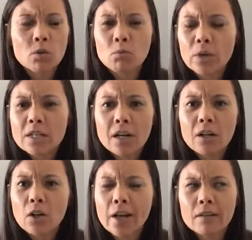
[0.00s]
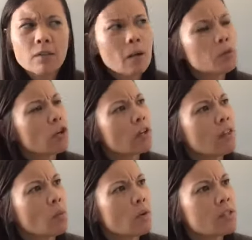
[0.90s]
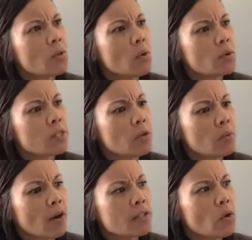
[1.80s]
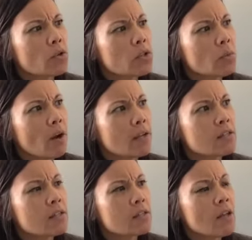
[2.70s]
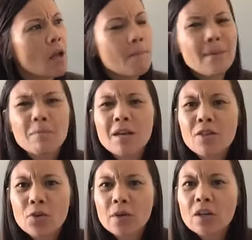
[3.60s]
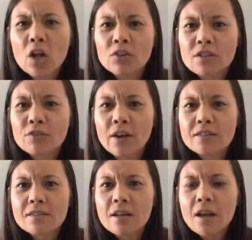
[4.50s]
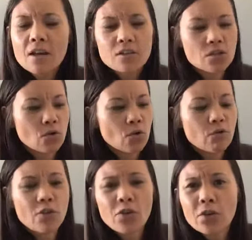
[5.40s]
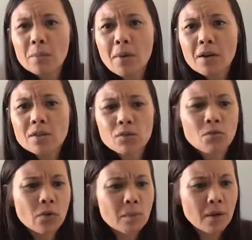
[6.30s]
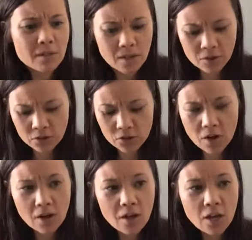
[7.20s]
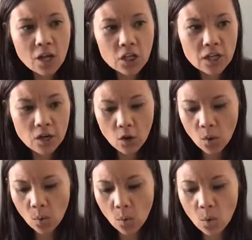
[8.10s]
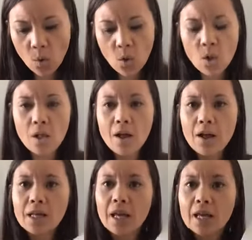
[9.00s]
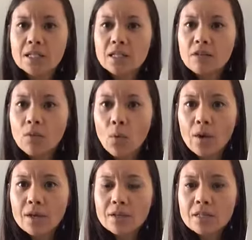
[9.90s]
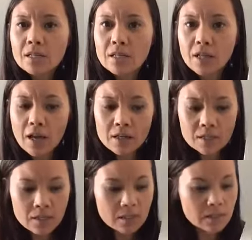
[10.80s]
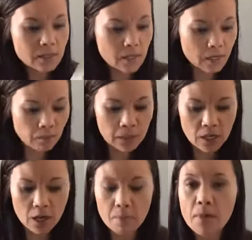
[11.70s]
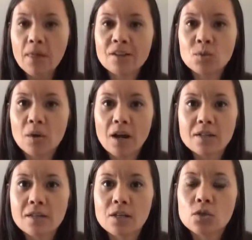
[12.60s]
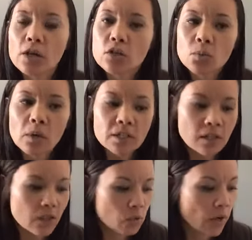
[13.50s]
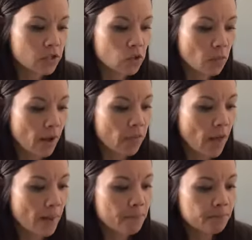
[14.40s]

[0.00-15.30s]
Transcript: retail. And I'm trying to think, what is the wholesale price? Wholesale price is maybe a $30 difference. So for 30 bucks or 40 bucks extra, you get a whole kit of oils. Yes, sign me up. That's what I say. So I just wanted to let you guys know about that.